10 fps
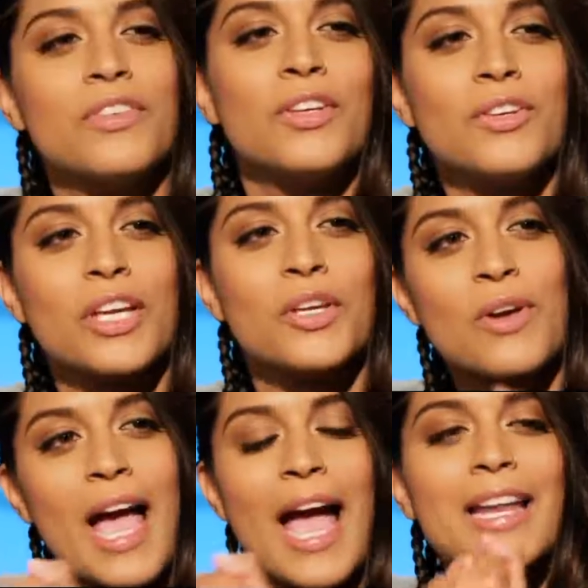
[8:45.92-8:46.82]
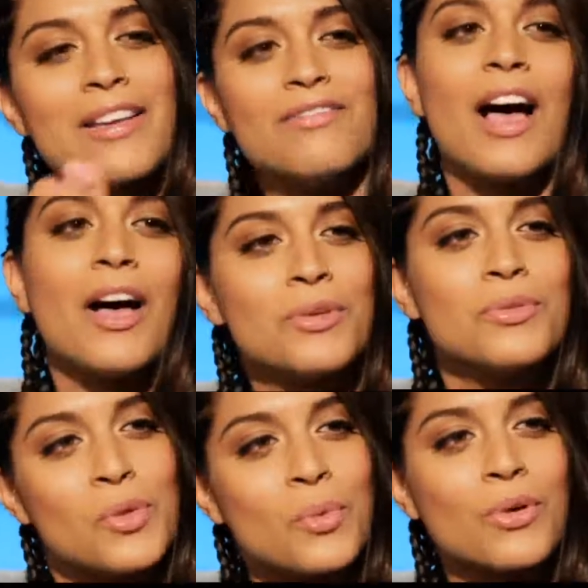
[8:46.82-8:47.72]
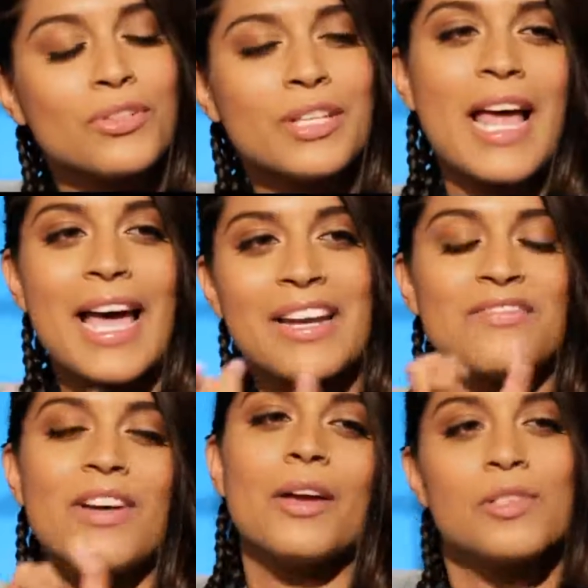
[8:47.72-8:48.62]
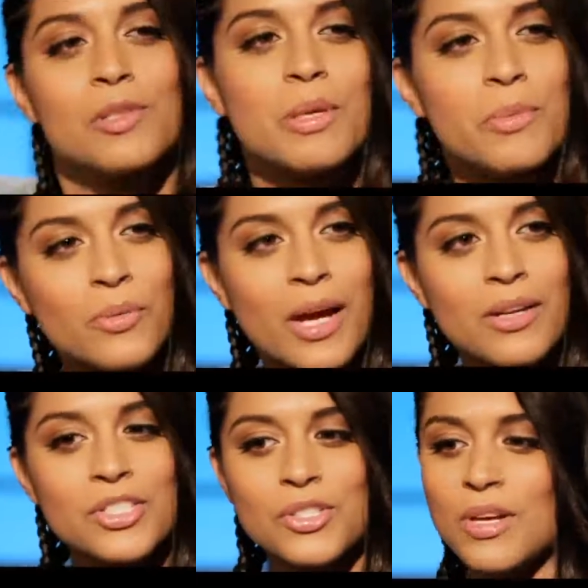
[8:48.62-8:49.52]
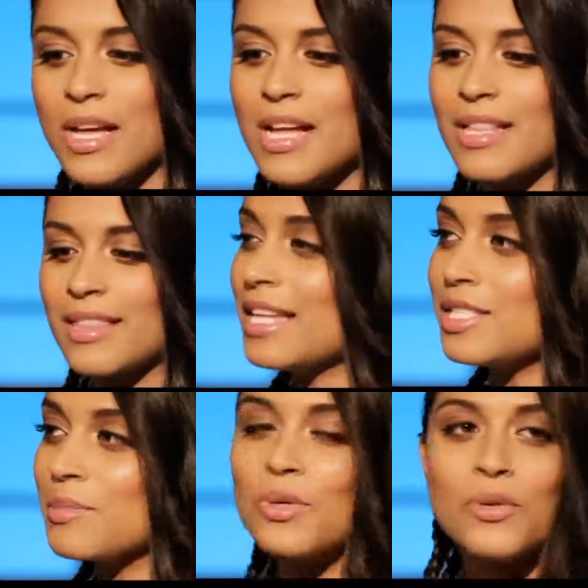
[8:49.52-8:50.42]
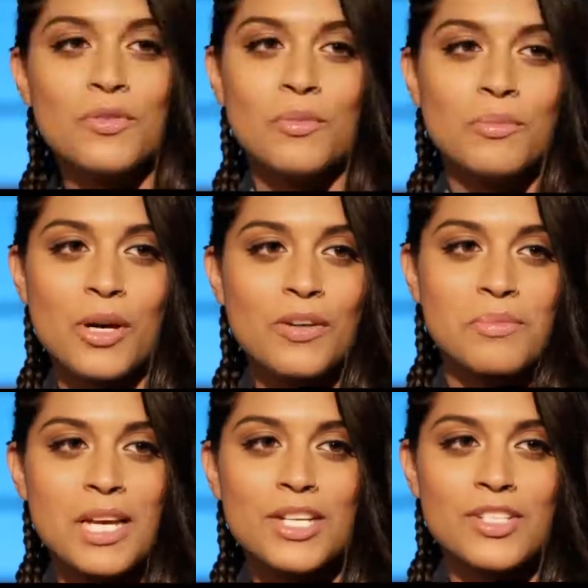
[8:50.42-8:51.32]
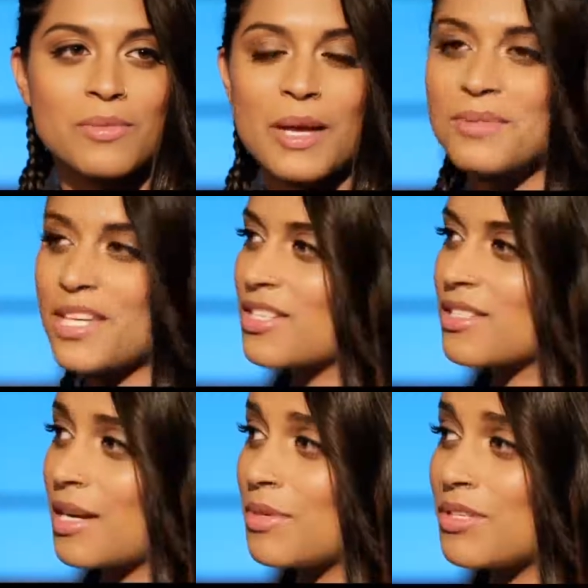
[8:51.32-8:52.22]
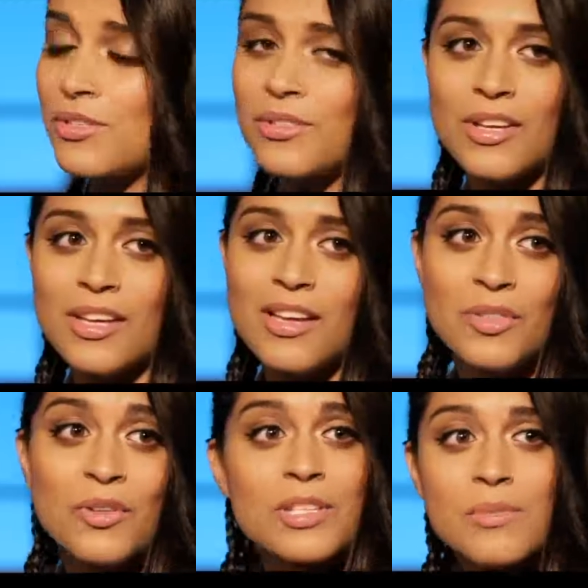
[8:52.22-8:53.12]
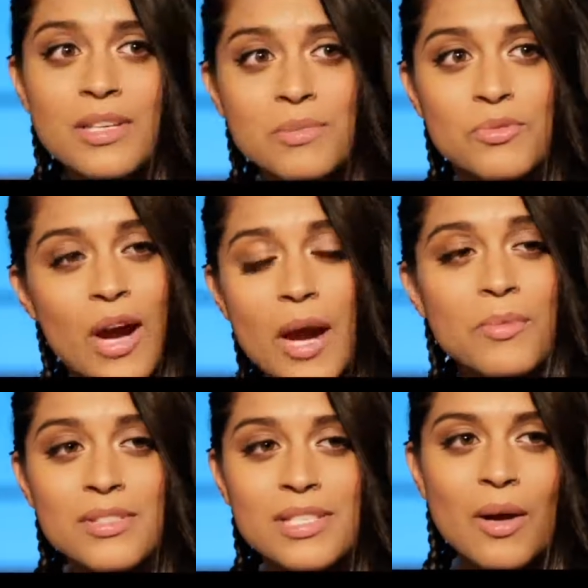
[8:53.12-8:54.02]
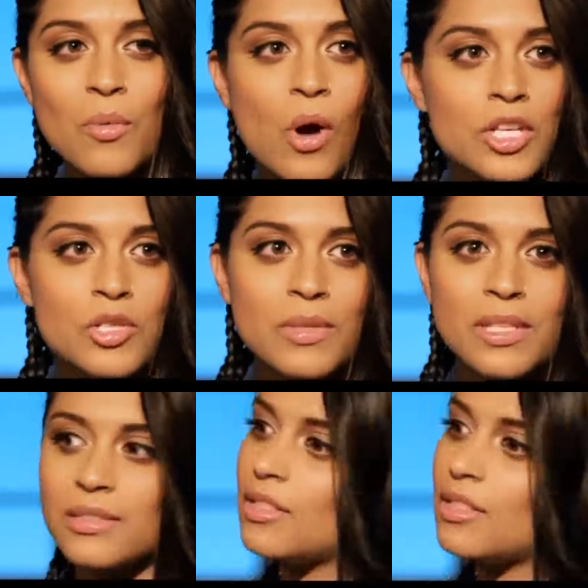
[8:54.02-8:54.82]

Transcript: feel like you're adding value to the world and adding value to the people around you. That's the beautiful part of obsession. My obsession has led me to 13 million subscribers that watch me